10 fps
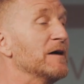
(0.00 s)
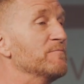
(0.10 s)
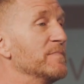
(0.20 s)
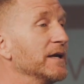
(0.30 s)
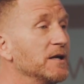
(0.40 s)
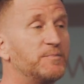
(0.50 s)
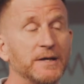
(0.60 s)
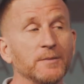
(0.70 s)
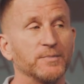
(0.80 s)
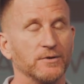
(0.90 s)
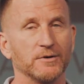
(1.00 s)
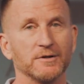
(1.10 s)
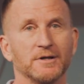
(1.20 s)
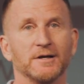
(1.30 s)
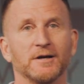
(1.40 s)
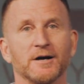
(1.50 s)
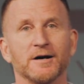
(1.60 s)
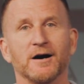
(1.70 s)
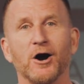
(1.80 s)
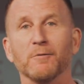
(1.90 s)
Many people
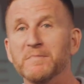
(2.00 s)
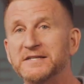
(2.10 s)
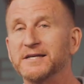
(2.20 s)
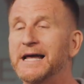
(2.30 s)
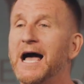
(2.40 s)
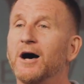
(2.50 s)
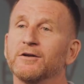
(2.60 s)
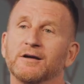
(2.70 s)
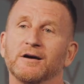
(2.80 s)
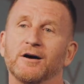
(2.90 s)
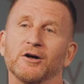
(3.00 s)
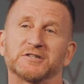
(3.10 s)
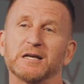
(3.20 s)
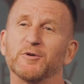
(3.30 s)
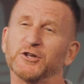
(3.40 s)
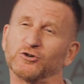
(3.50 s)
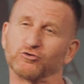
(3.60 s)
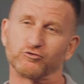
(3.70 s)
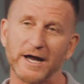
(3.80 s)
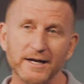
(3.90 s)
are missing out on some of the
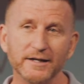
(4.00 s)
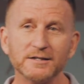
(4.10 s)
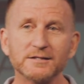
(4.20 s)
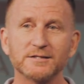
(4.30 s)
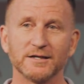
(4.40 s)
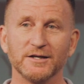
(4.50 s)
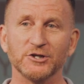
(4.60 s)
greatest